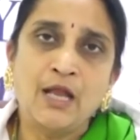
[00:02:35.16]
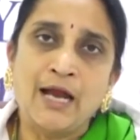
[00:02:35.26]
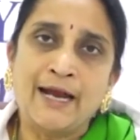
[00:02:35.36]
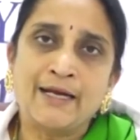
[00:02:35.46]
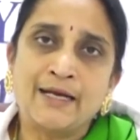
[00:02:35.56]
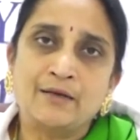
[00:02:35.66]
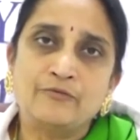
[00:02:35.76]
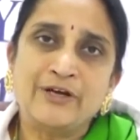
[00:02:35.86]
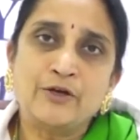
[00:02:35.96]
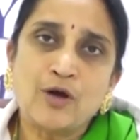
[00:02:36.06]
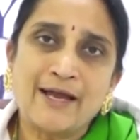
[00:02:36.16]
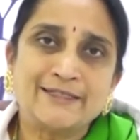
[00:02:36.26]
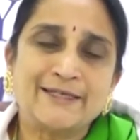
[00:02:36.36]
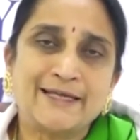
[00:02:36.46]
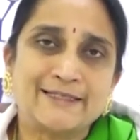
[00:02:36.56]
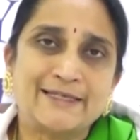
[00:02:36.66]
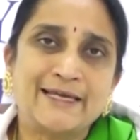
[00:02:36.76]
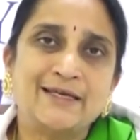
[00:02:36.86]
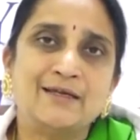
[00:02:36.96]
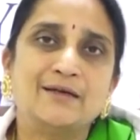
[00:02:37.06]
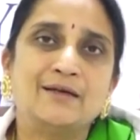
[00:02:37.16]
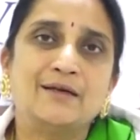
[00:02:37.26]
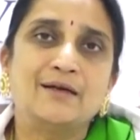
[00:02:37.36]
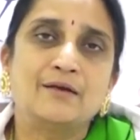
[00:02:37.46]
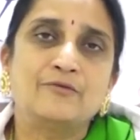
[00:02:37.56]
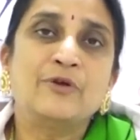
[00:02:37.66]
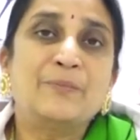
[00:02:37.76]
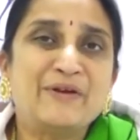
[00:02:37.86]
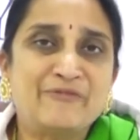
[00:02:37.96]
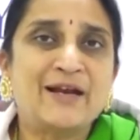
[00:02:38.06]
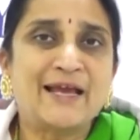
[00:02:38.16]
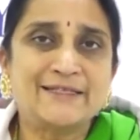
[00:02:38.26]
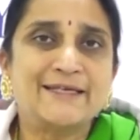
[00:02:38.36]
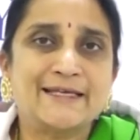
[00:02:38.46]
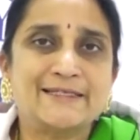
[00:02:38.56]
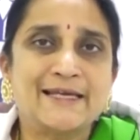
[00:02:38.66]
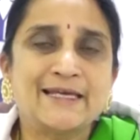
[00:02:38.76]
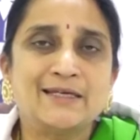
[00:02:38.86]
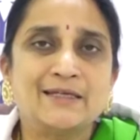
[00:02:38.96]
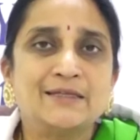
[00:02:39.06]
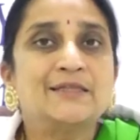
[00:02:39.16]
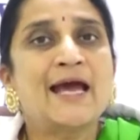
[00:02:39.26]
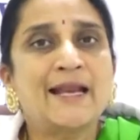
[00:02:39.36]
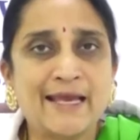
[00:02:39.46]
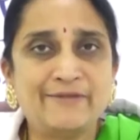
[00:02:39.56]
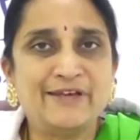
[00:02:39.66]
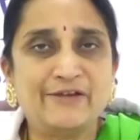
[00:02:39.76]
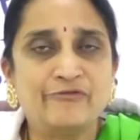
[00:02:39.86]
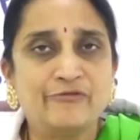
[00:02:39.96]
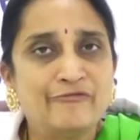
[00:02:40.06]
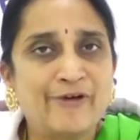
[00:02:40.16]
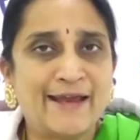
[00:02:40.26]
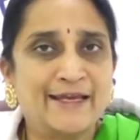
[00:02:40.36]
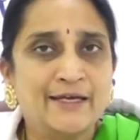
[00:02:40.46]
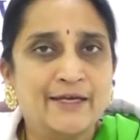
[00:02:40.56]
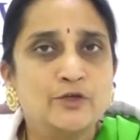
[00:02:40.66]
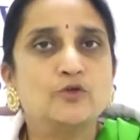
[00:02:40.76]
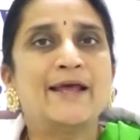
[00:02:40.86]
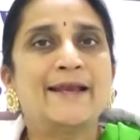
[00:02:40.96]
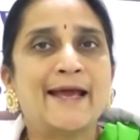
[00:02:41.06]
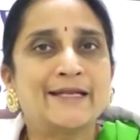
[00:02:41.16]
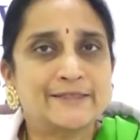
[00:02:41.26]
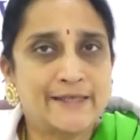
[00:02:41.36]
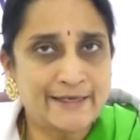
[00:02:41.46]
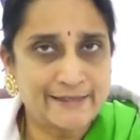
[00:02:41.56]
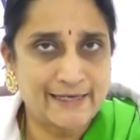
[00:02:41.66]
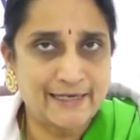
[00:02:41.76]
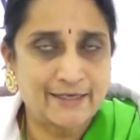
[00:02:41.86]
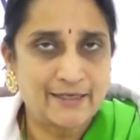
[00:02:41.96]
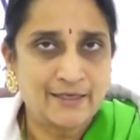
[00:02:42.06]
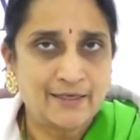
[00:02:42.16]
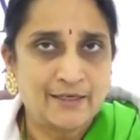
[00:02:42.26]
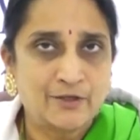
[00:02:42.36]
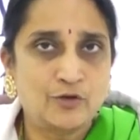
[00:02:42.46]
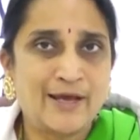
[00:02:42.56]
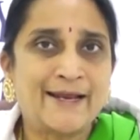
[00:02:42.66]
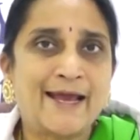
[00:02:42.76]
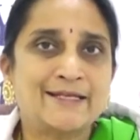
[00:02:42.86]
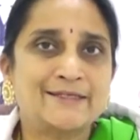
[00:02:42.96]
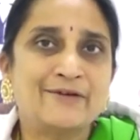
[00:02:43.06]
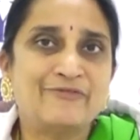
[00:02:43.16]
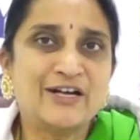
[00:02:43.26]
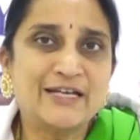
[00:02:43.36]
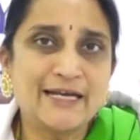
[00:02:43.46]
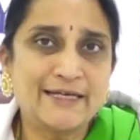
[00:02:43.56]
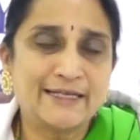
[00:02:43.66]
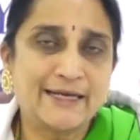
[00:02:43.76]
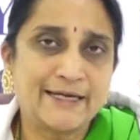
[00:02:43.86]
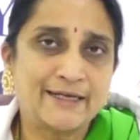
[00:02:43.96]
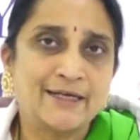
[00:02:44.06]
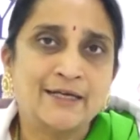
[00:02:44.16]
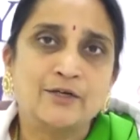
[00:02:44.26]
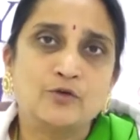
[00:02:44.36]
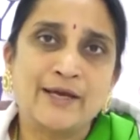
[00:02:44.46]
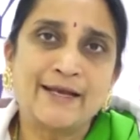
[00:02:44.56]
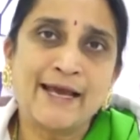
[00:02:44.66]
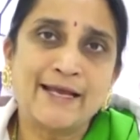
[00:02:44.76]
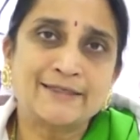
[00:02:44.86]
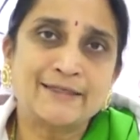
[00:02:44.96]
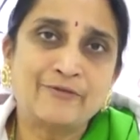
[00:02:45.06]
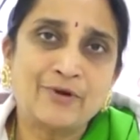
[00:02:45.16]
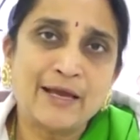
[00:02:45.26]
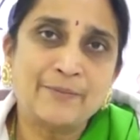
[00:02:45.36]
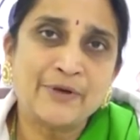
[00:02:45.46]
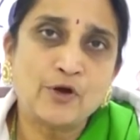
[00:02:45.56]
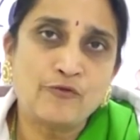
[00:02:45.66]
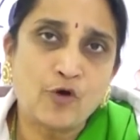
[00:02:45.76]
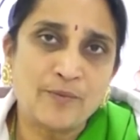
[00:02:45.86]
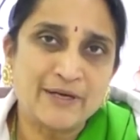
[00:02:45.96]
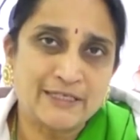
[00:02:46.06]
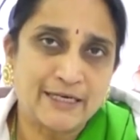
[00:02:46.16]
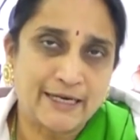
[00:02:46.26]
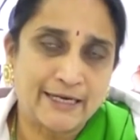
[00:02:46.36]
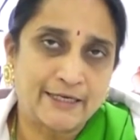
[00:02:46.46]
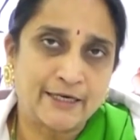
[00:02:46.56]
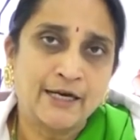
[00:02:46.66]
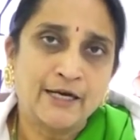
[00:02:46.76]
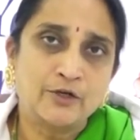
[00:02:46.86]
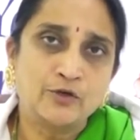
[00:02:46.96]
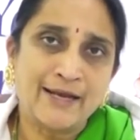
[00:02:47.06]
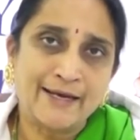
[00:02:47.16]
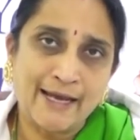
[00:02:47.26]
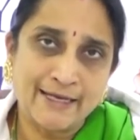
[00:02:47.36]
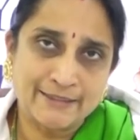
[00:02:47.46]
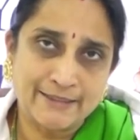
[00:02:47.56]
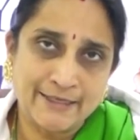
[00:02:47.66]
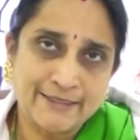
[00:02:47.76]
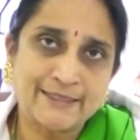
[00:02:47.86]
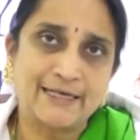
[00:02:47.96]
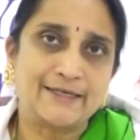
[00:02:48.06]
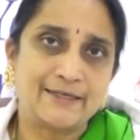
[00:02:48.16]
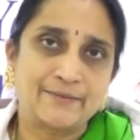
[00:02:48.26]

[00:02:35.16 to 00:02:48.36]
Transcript: And we do ICSI, we prefer ICSI than IVF. Why? To enhance the result, to enhance the fertility rate, to enhance the embryo formation rate, to enhance the result.